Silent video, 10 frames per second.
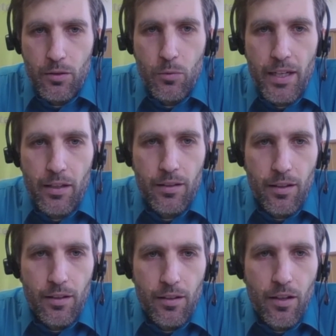quite
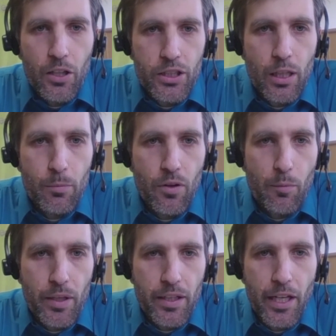a large number of
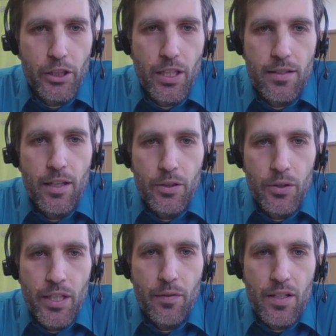applications,
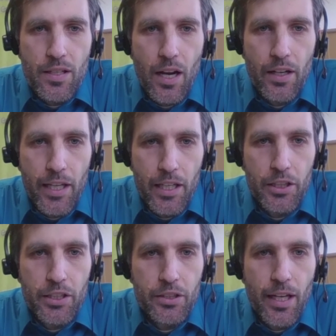you need this higher
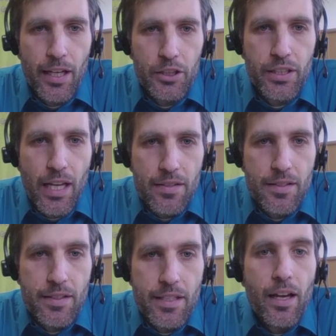energy
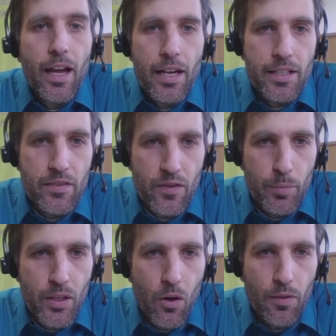density, and
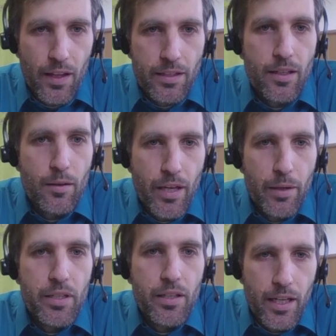even beyond that,
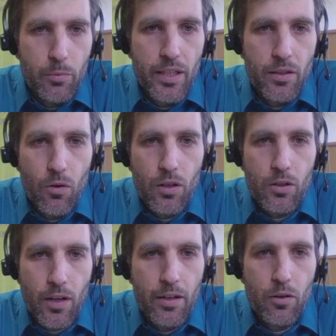maybe liquid or
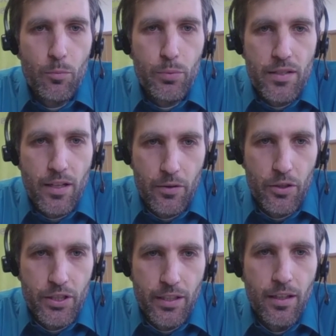cryo-compressed
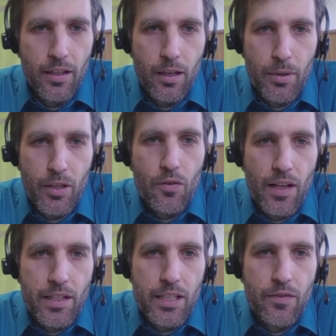hydrogen, because
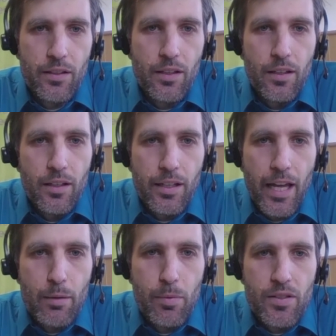that even
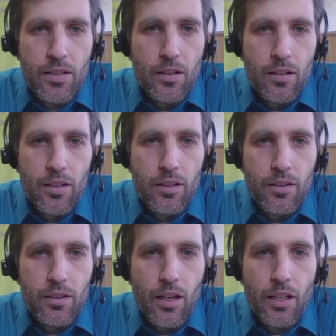enables
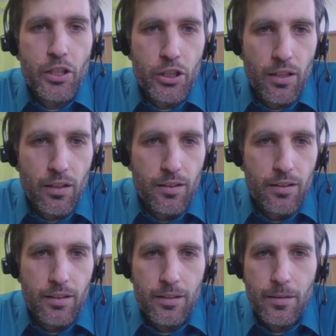additional
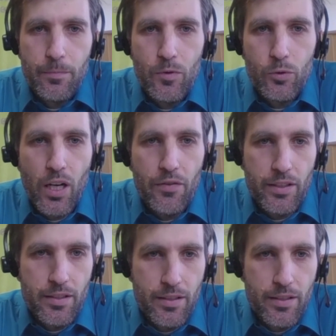driving